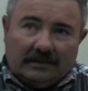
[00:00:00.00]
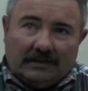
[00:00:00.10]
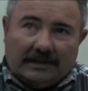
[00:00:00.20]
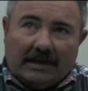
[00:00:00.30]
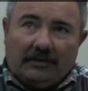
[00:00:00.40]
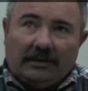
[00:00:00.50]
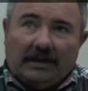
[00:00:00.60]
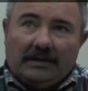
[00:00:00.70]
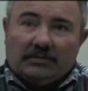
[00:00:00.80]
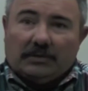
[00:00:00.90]
county
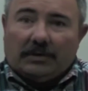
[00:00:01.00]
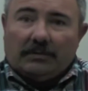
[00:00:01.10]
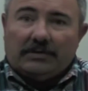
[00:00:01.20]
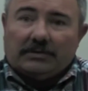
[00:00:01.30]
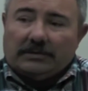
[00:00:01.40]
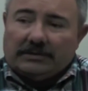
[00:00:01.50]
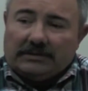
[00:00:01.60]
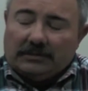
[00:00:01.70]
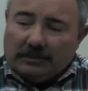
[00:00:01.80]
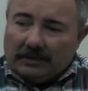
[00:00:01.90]
lines with our resources
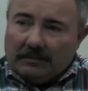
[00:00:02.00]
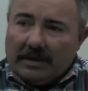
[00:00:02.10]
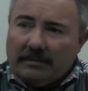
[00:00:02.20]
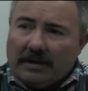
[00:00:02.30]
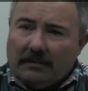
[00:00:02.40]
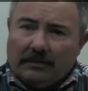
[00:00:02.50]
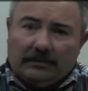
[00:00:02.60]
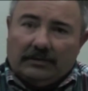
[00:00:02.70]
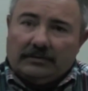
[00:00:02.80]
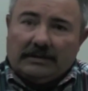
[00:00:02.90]
and with our manpower
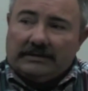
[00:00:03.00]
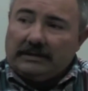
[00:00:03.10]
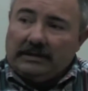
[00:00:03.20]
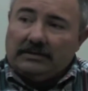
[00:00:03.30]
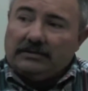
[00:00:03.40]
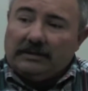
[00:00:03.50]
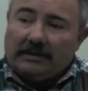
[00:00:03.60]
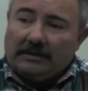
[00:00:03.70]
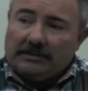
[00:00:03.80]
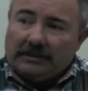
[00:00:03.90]
to address any issue that
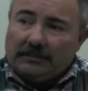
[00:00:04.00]
comes up